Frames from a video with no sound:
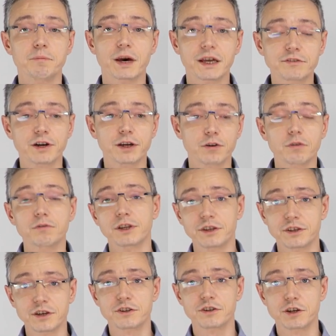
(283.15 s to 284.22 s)
metric of
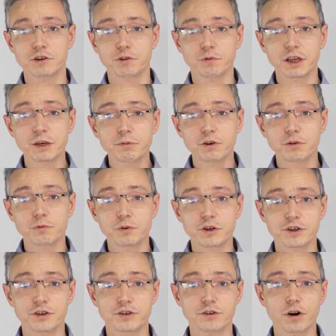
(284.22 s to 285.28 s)
linkage disequilibrium,
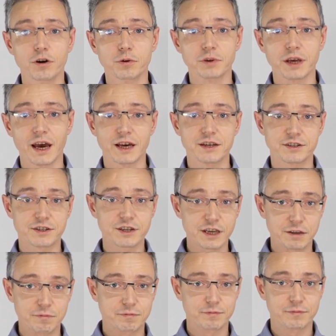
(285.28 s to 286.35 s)
which is known as
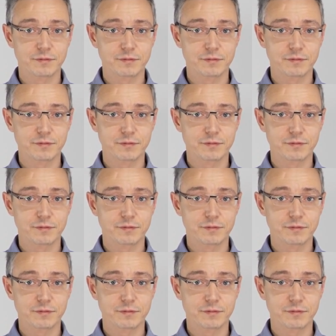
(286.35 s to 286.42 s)
D.